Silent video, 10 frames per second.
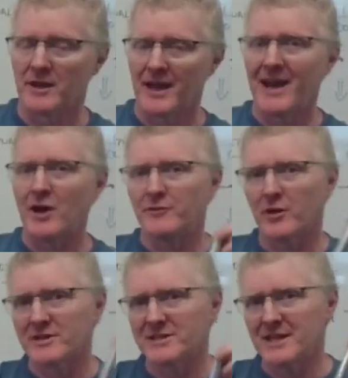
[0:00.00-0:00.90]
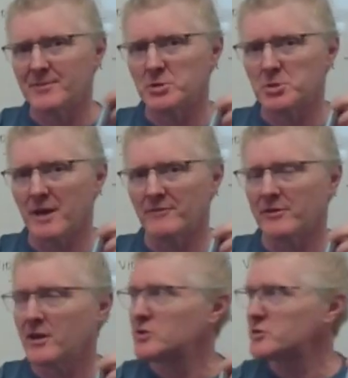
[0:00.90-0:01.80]
and how far has the image
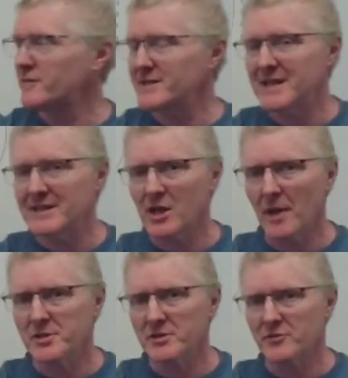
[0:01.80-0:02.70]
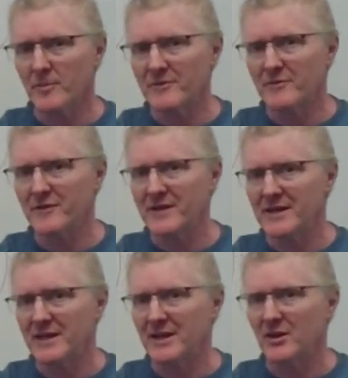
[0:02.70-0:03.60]
traveled. So if I take the object from
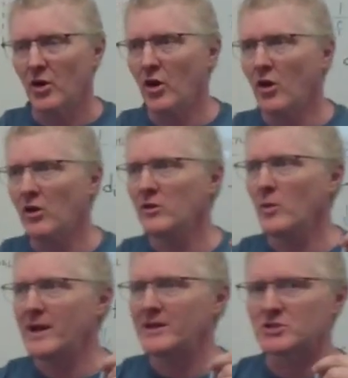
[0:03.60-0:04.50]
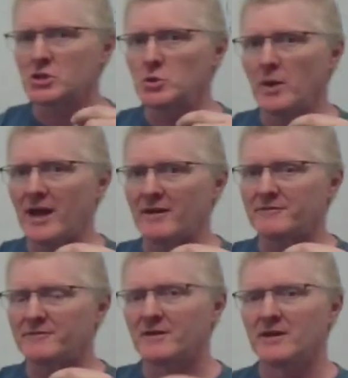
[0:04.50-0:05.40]
infinity all the way to
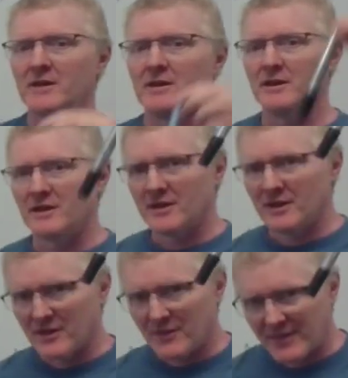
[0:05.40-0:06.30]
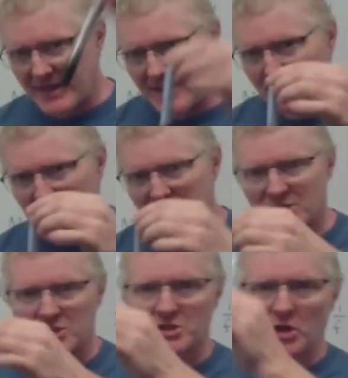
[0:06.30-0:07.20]
2F, the image
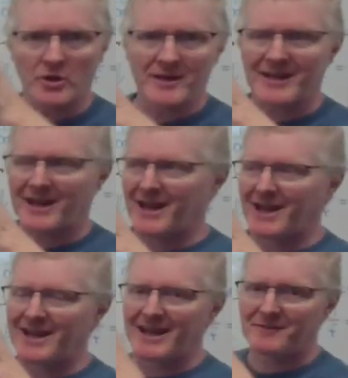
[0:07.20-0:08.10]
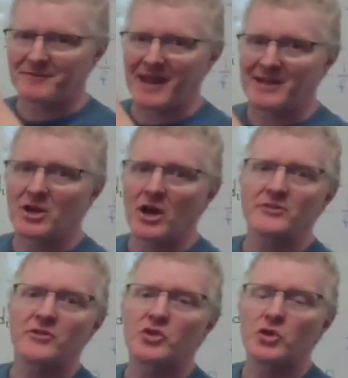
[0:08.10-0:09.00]
has started at F and gone
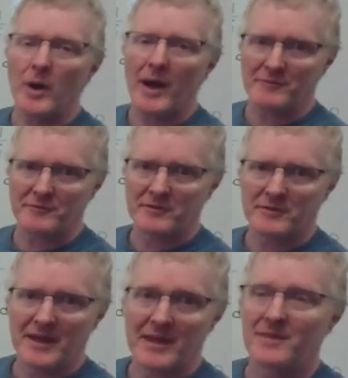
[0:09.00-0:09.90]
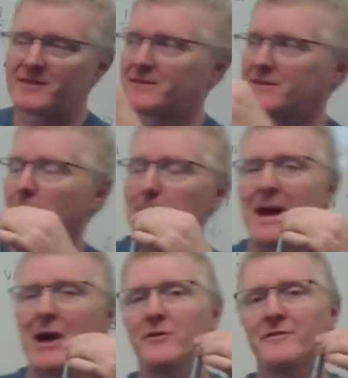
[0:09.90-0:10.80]
to 2F. In the
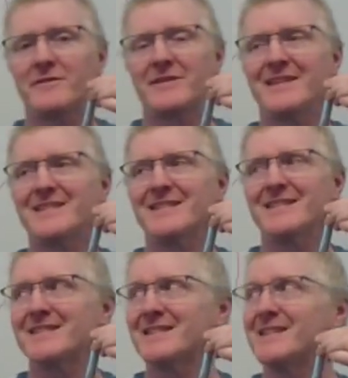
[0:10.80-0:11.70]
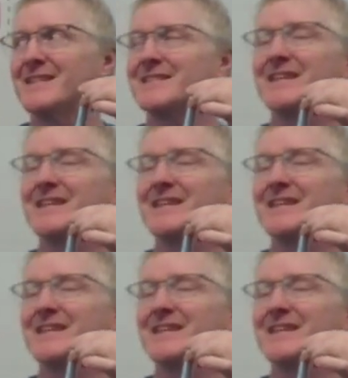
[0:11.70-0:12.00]
amount of distance that this